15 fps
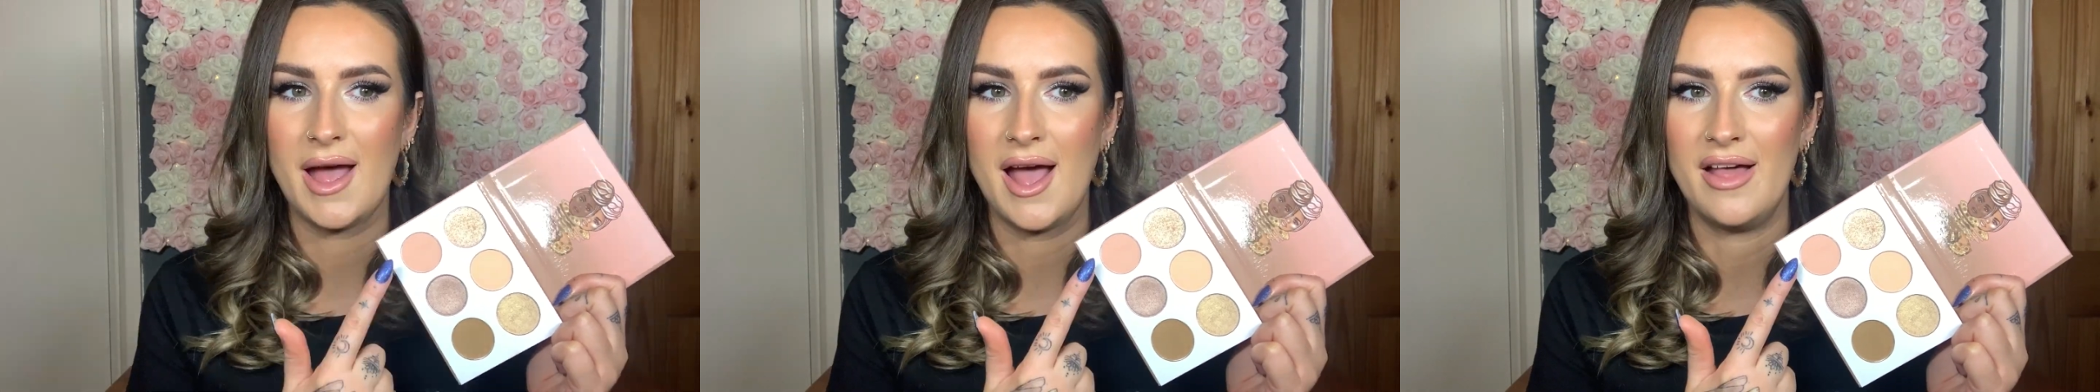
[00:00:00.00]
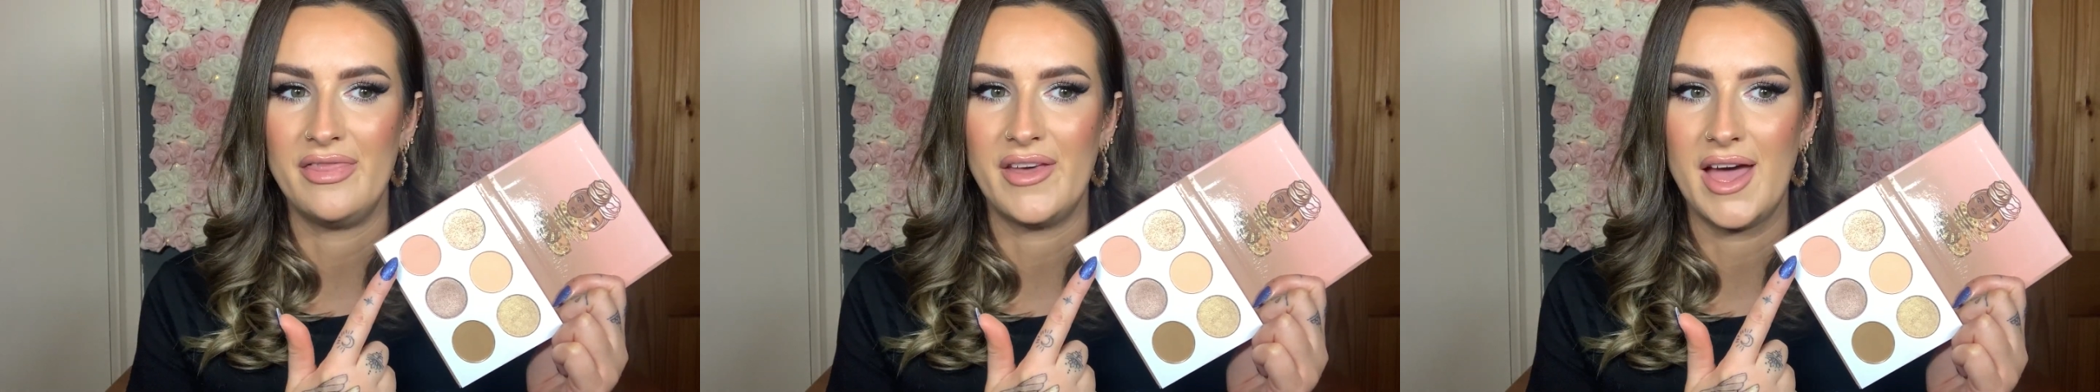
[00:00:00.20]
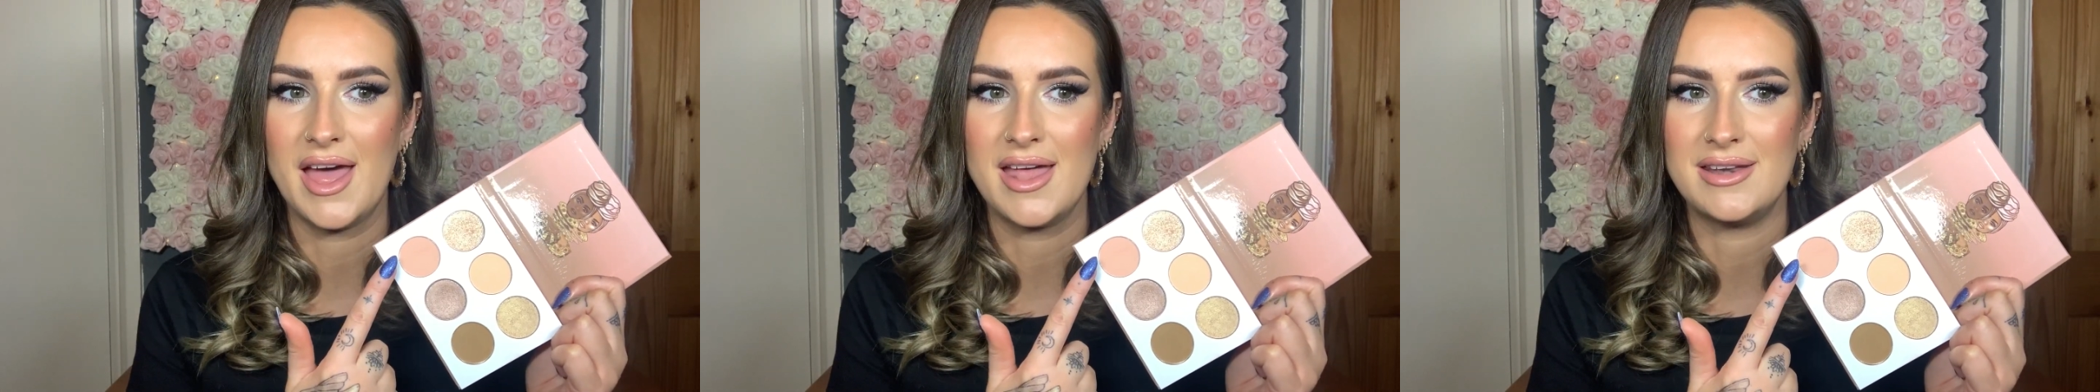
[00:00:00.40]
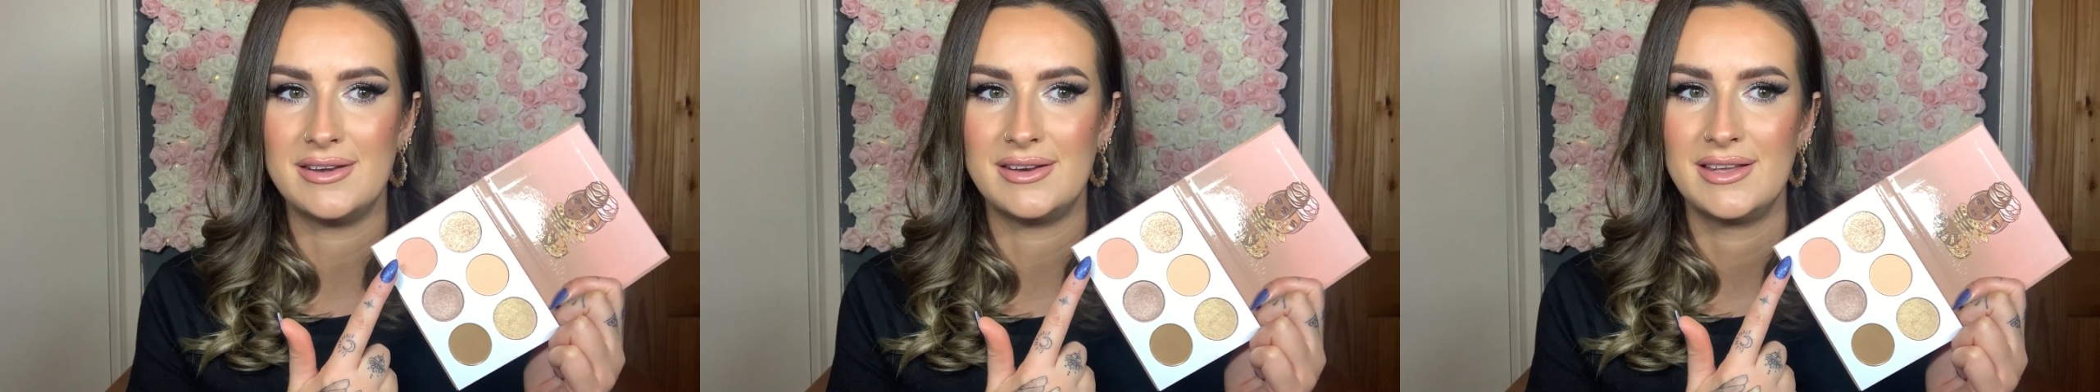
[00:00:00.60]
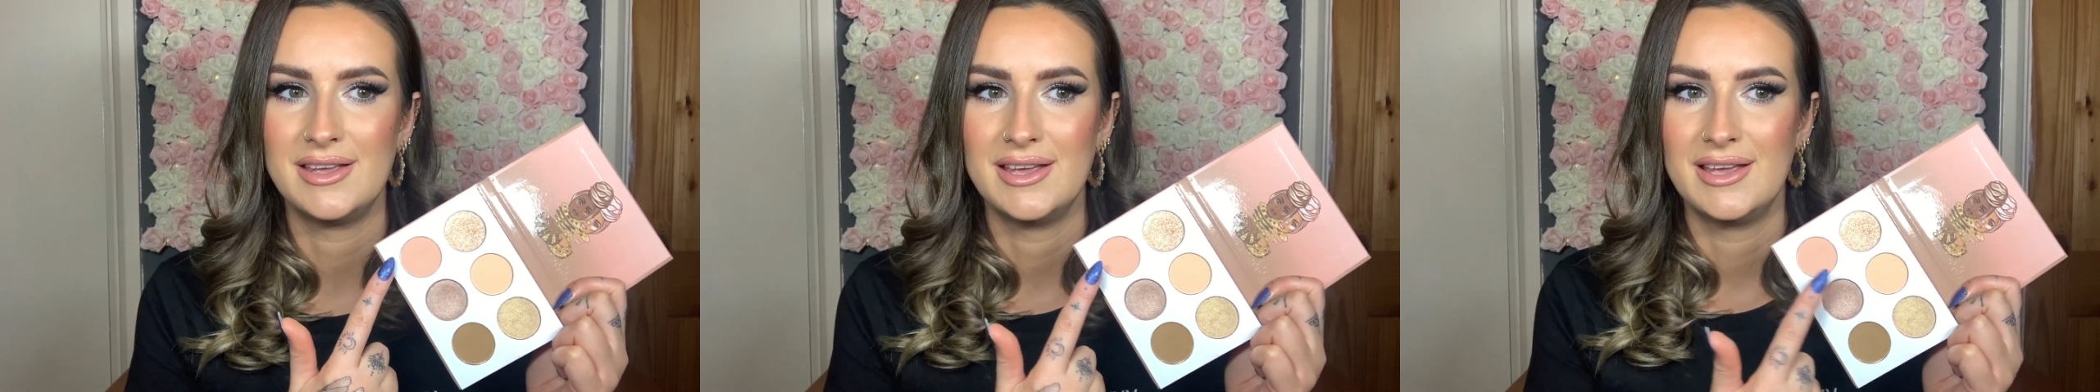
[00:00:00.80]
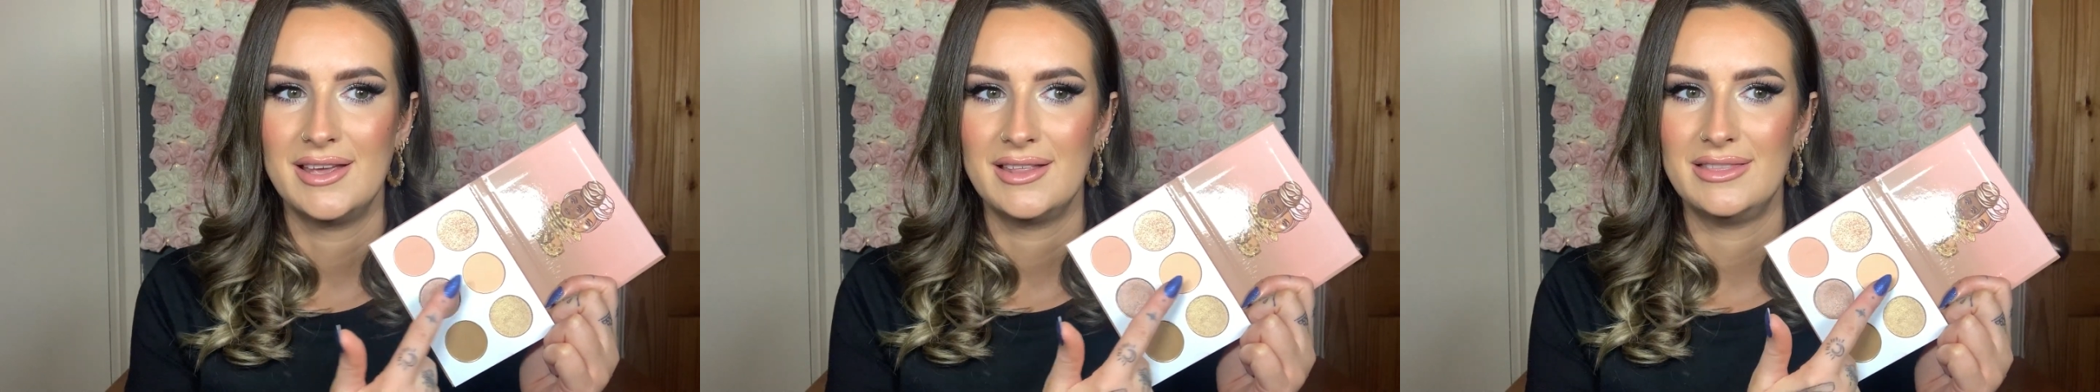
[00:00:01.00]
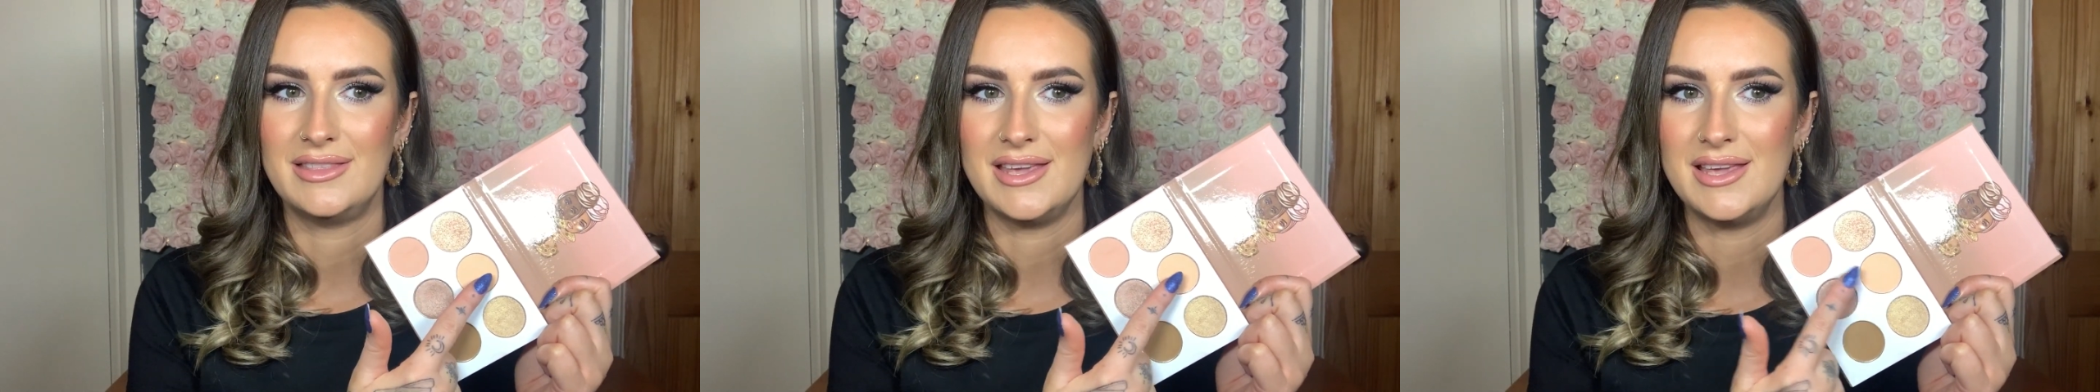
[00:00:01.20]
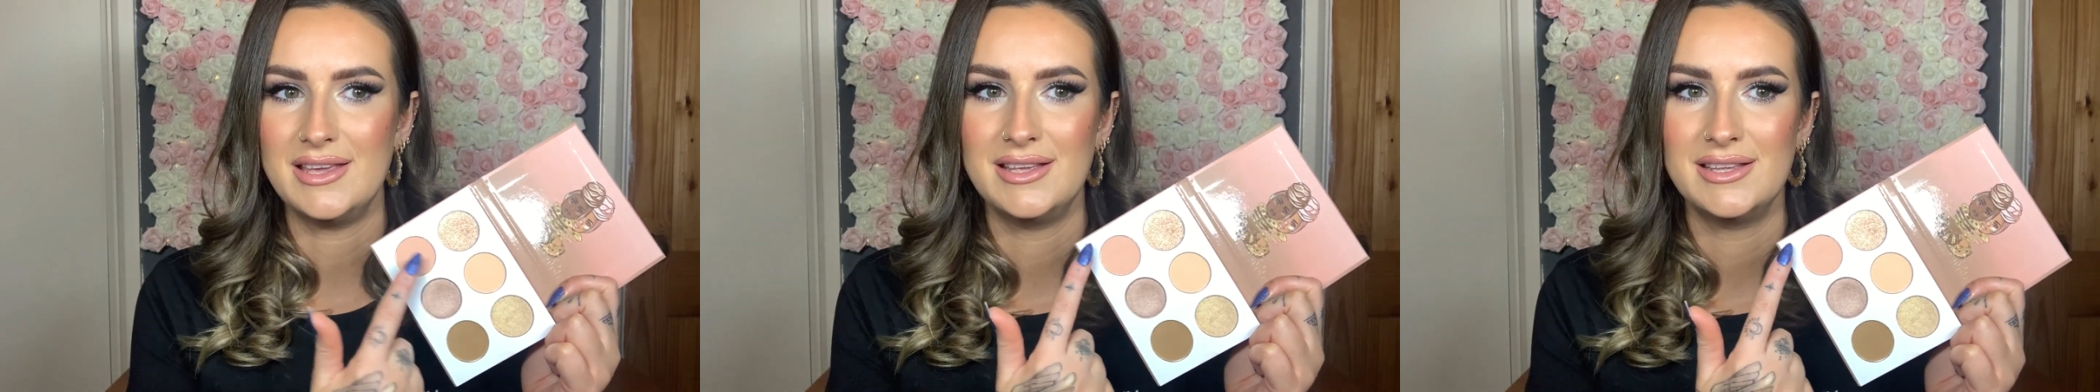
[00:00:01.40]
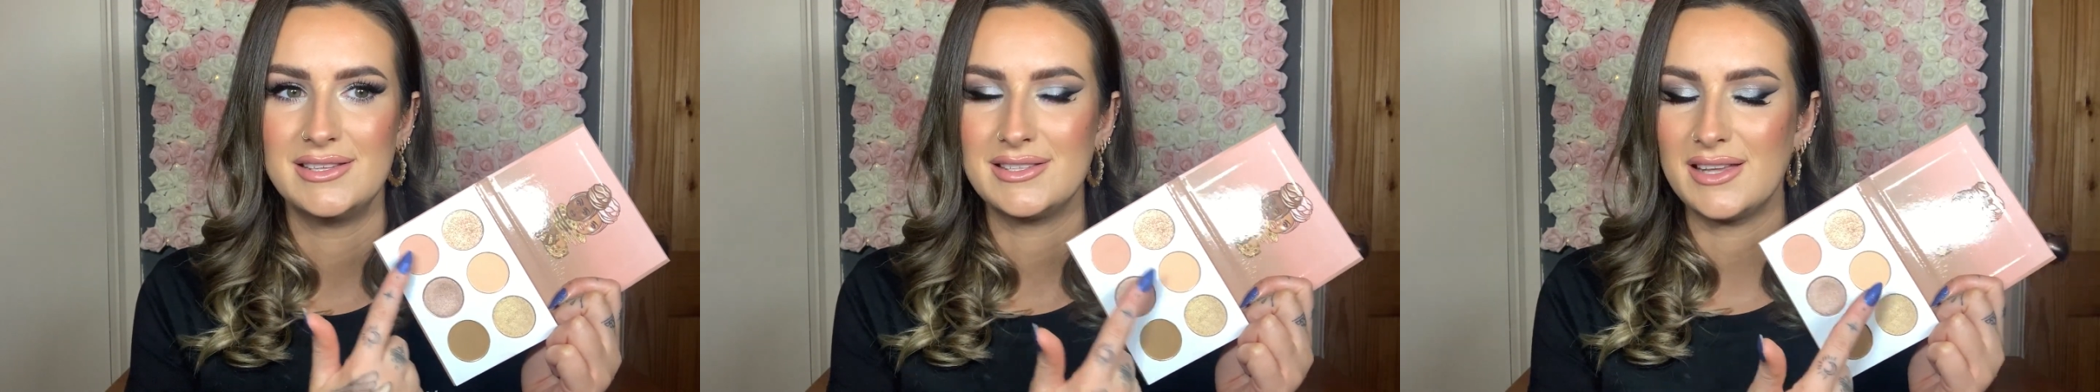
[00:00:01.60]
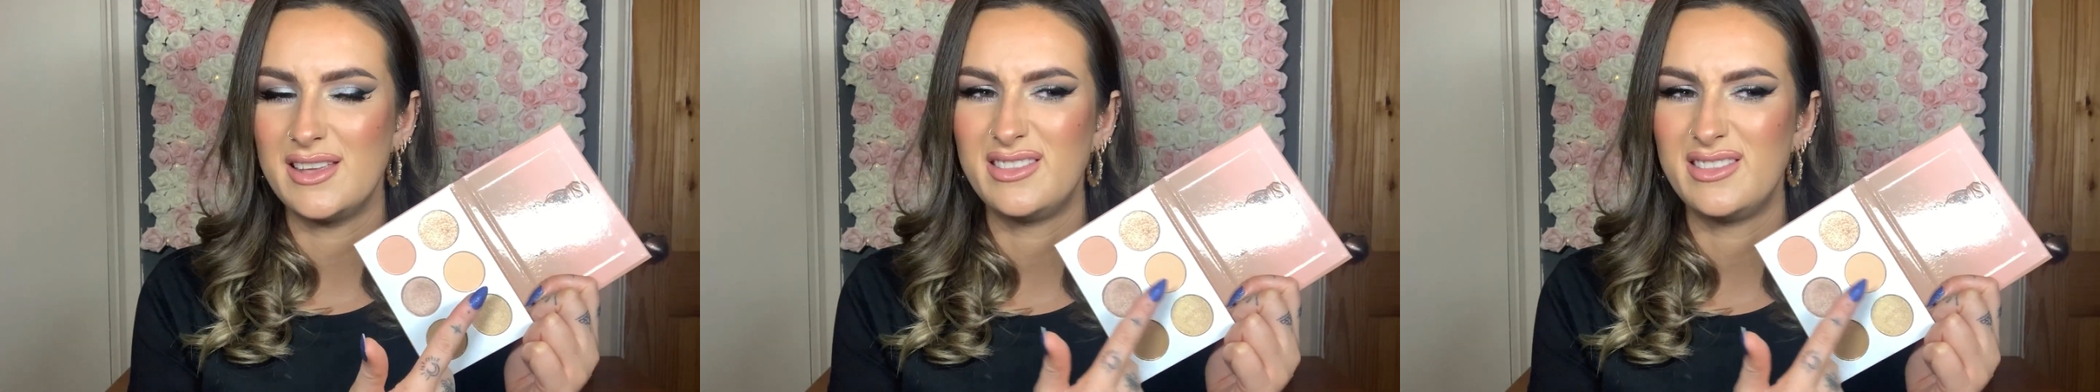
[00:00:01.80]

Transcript: And then these, like,